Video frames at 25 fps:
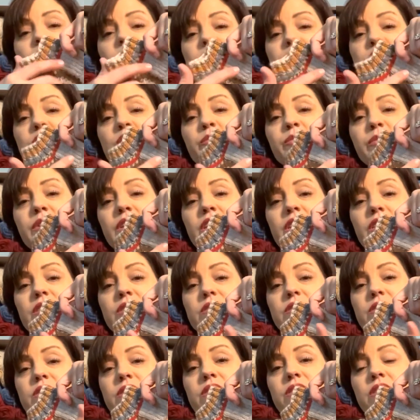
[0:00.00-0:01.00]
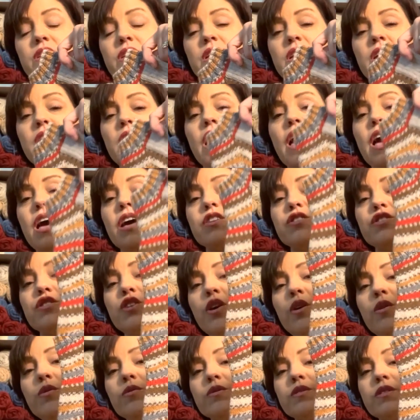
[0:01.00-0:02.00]
some heels and
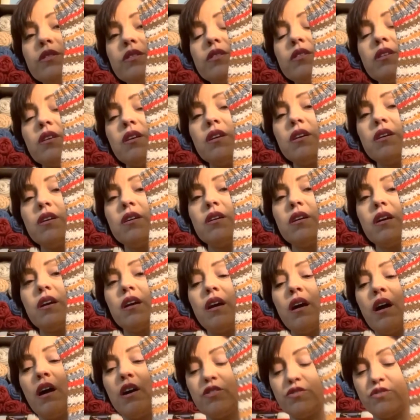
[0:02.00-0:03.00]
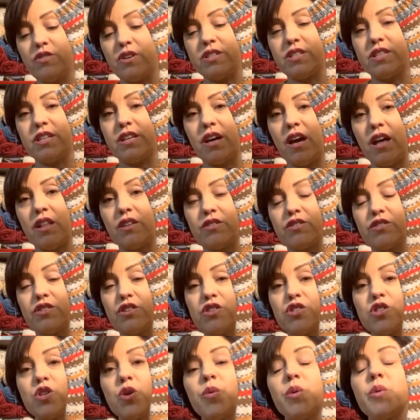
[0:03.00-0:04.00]
toes contrasting colors?
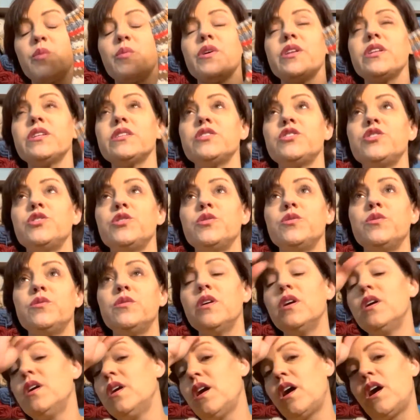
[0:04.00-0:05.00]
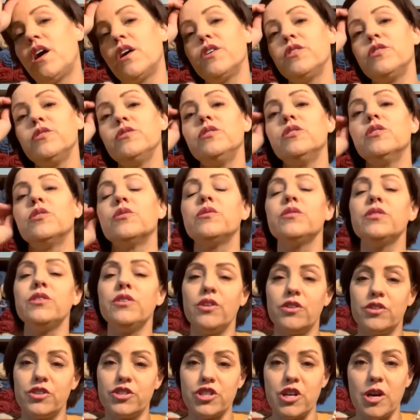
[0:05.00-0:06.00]
So we went to our local
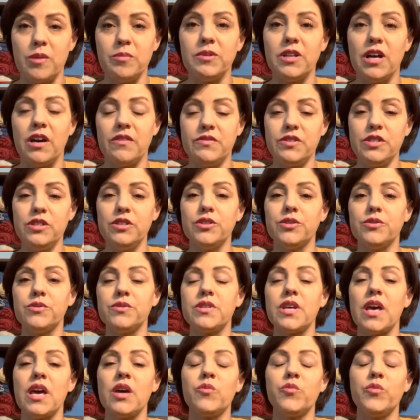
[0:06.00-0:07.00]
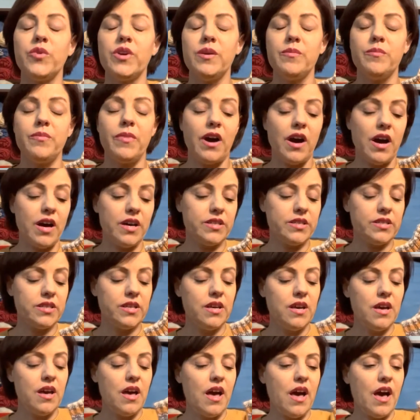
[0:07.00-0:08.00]
yarn shop, Lofty Lou's, and we bought
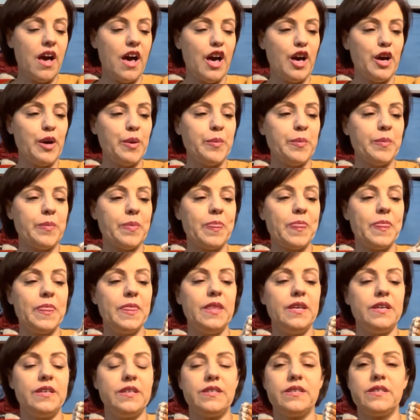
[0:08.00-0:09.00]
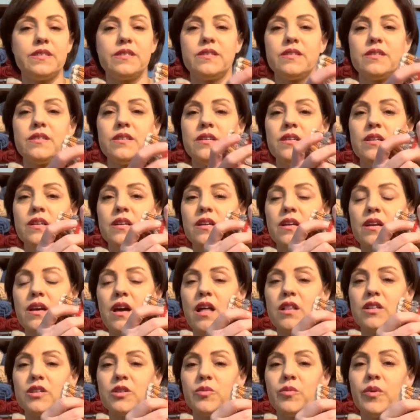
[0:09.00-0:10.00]
this
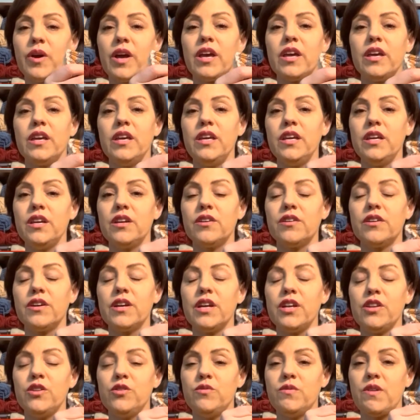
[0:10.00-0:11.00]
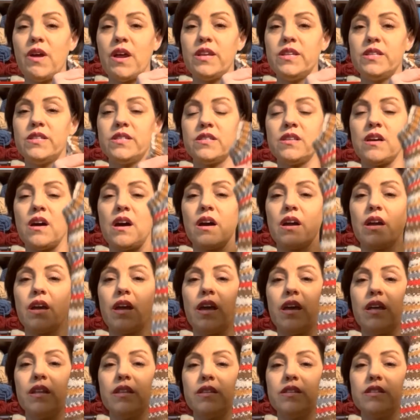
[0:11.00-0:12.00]
colorway here in United Sock
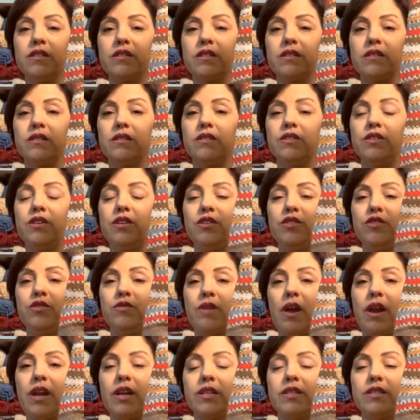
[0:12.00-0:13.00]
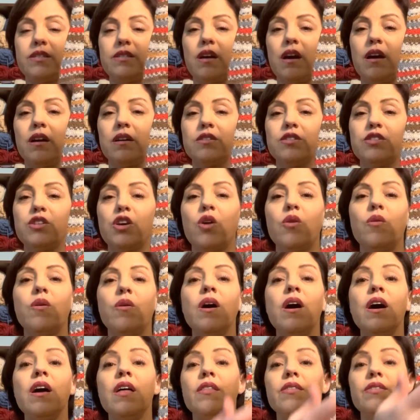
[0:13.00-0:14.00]
and this in United Sock. So
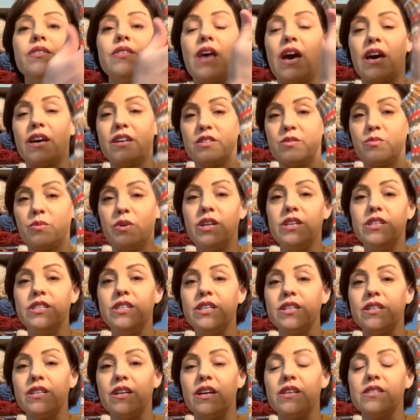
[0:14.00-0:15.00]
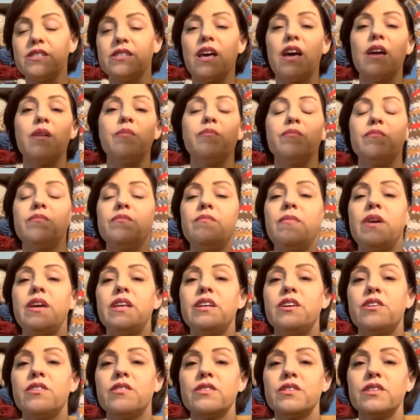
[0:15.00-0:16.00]
that is what I did, as I made
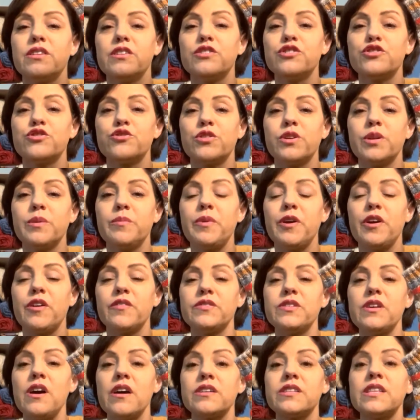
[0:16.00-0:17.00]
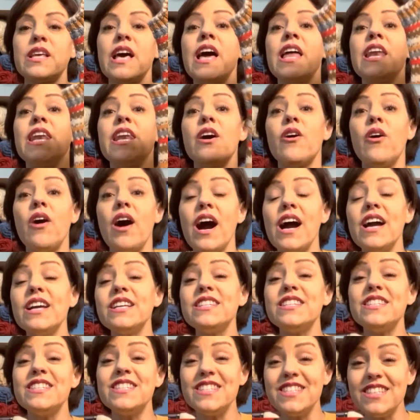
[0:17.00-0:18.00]
her a little shorty pair of socks. Now I
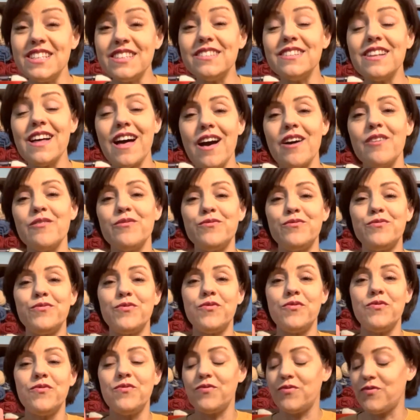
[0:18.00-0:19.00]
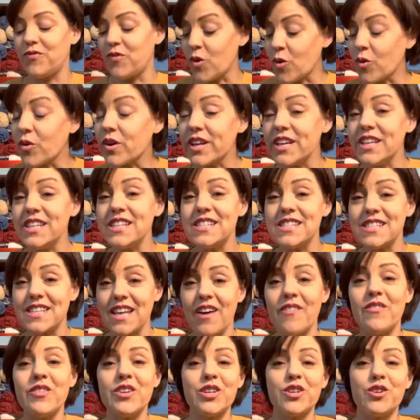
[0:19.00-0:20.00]
still have
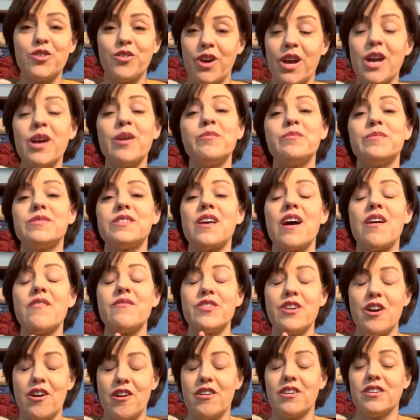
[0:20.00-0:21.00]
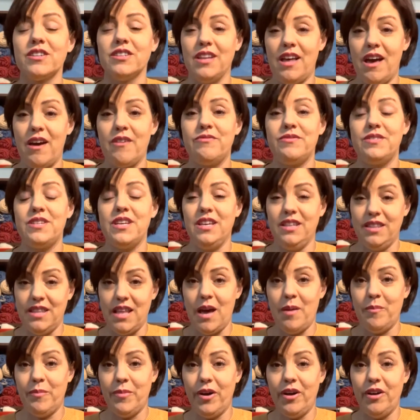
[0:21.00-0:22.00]
47 grams of yarn left in
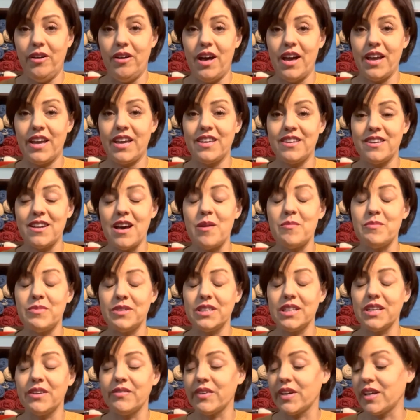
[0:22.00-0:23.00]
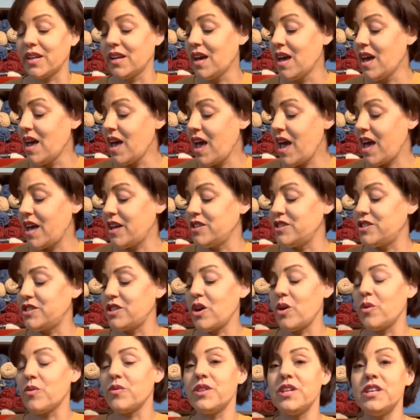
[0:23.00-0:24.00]
that ball. I cannot believe it. And
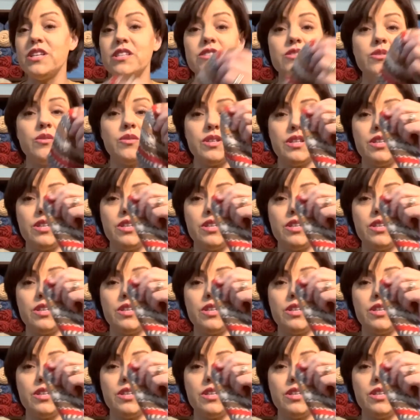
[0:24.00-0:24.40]
so this only